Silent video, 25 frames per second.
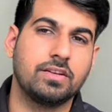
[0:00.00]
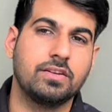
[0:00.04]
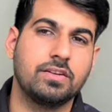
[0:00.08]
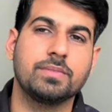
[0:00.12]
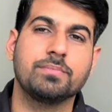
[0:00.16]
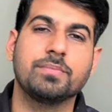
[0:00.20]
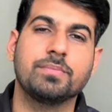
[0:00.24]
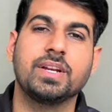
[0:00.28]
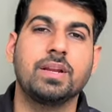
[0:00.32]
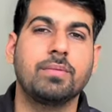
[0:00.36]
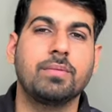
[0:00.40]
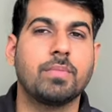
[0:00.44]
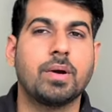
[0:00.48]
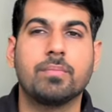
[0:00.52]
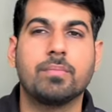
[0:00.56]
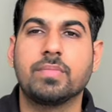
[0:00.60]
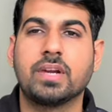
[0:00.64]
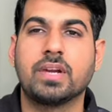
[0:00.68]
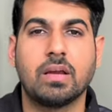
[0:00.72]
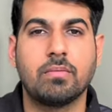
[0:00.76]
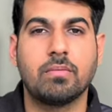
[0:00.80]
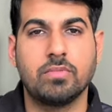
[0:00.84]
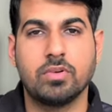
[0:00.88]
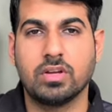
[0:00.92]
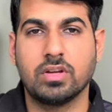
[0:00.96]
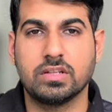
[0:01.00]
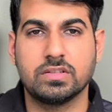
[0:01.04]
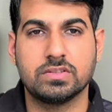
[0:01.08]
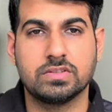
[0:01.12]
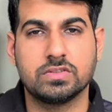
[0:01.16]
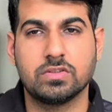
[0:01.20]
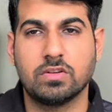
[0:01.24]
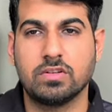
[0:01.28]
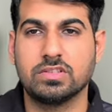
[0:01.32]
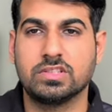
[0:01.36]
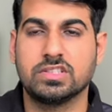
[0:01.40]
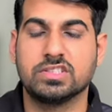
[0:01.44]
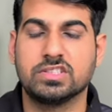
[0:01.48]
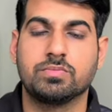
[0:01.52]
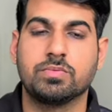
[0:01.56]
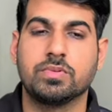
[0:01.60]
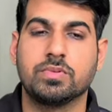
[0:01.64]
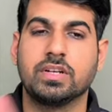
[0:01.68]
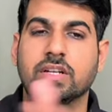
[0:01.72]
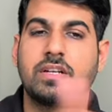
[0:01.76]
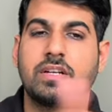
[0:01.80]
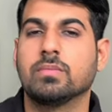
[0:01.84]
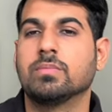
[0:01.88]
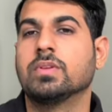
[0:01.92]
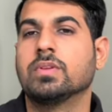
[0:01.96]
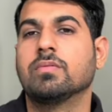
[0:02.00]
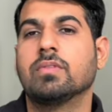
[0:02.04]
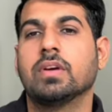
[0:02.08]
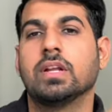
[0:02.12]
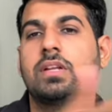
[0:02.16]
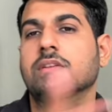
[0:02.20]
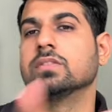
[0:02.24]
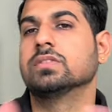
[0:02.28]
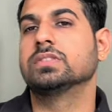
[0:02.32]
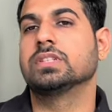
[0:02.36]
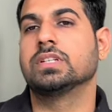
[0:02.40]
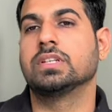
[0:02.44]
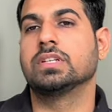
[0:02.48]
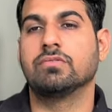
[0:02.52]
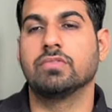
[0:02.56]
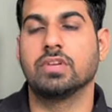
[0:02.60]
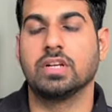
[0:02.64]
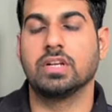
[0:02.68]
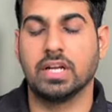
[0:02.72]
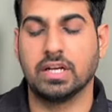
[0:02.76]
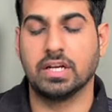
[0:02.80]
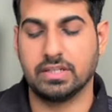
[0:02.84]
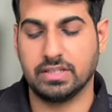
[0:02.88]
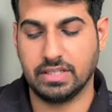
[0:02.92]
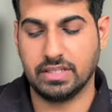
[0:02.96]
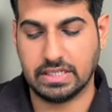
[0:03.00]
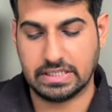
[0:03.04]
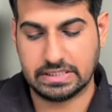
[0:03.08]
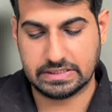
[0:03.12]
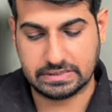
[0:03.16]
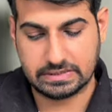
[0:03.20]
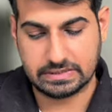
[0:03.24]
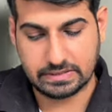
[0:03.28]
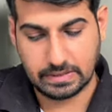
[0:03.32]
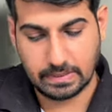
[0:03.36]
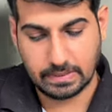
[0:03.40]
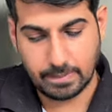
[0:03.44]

in minimum time you can solve just putting up the values and you will get the answer.